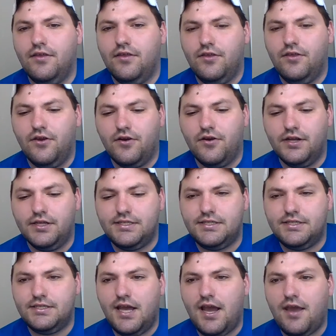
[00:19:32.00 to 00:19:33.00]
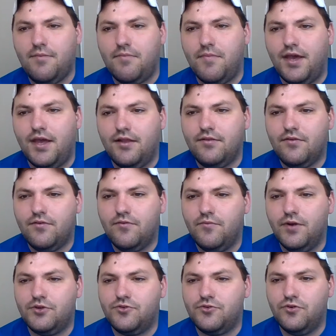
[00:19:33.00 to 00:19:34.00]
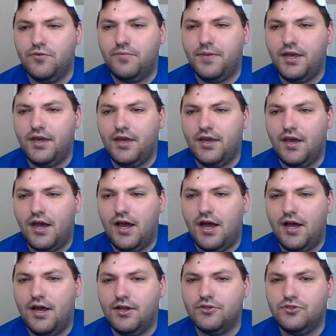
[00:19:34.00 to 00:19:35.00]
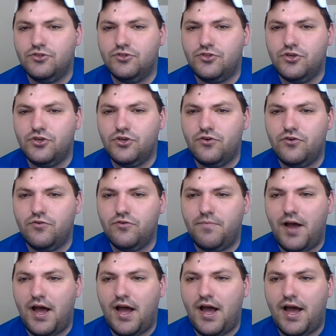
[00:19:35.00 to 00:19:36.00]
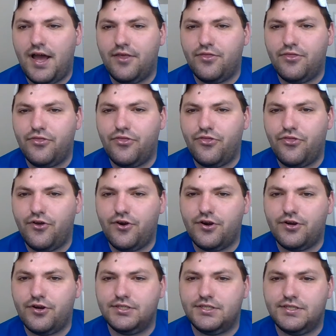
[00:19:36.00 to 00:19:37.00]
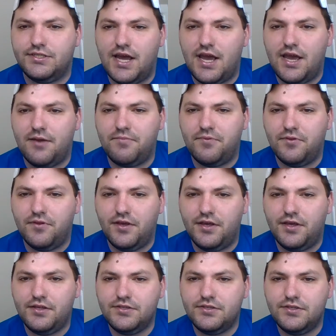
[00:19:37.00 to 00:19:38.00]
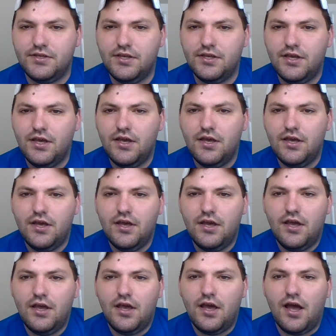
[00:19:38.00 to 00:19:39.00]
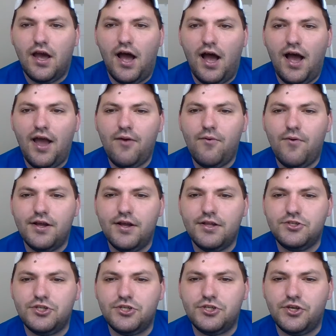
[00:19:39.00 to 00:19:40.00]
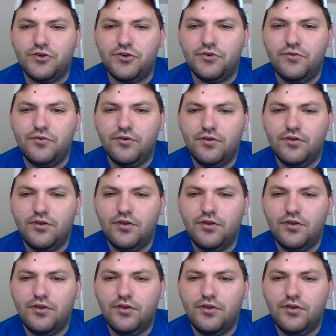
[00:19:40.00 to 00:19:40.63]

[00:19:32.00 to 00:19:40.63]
your assignment, which will be due by Thursday, please, I want you